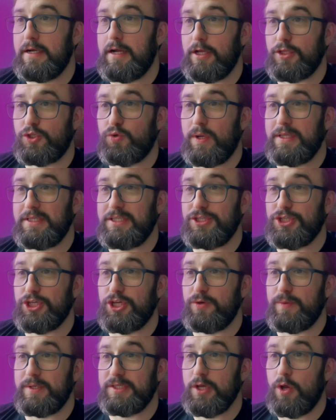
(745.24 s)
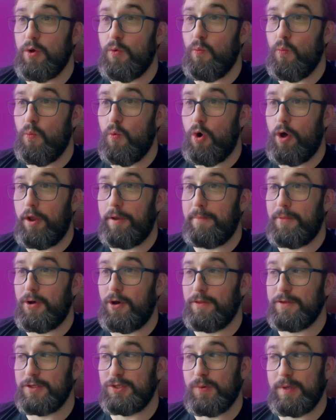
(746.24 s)
And 22 is 1
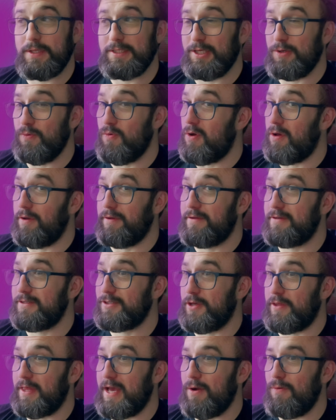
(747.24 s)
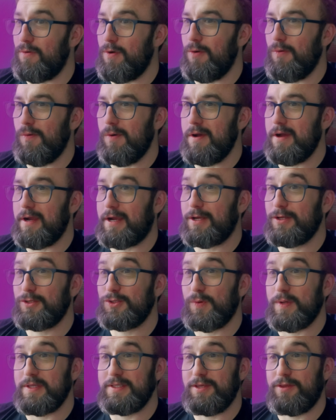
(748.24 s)
more than 21, so that won't work.
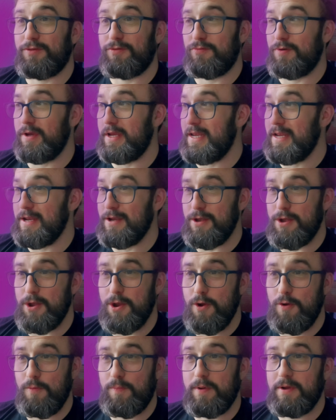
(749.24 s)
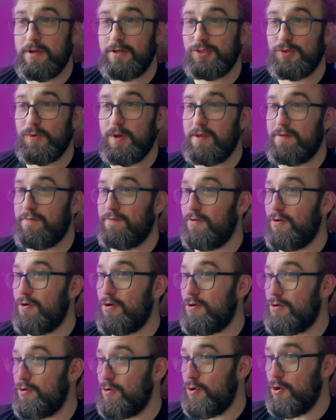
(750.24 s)
23, nope.
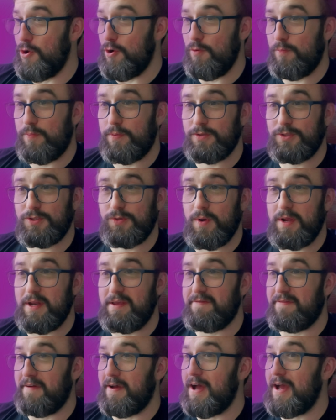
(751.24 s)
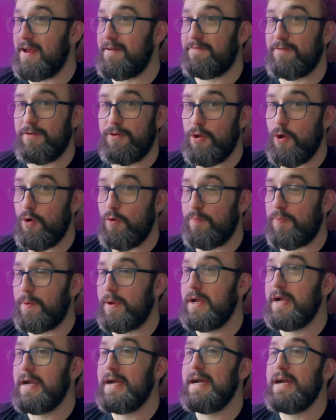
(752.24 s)
24, nope. 25, nope.
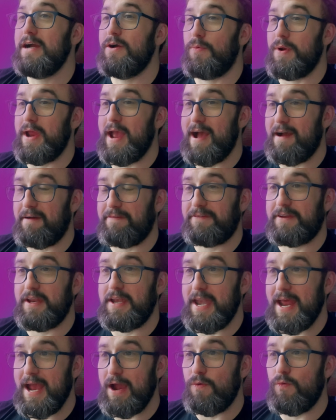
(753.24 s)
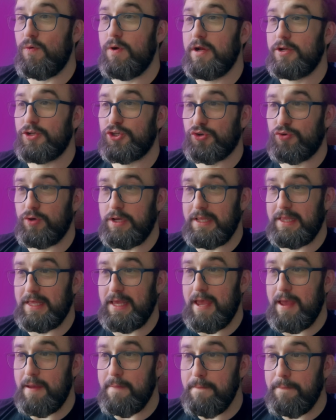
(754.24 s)
We have to now treat the
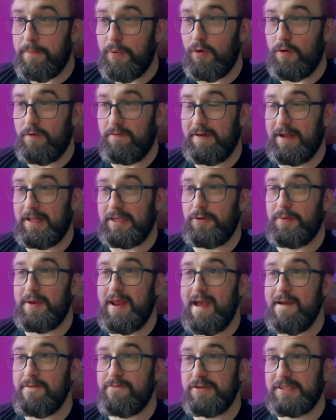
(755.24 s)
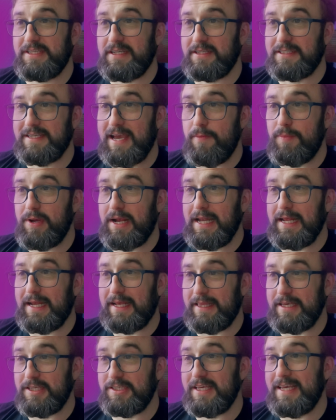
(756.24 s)
input value, and every single time we
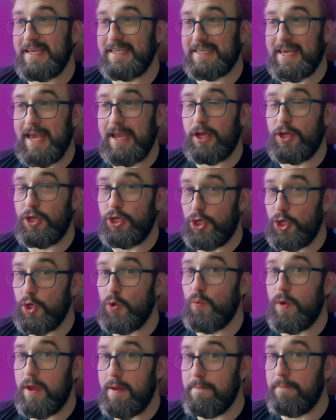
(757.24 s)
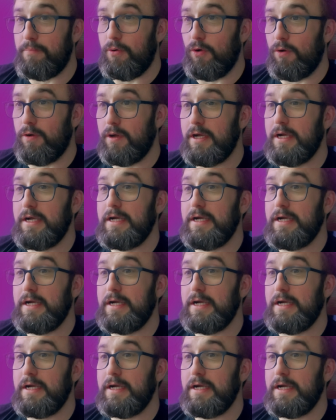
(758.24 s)
click this, it's getting a new input.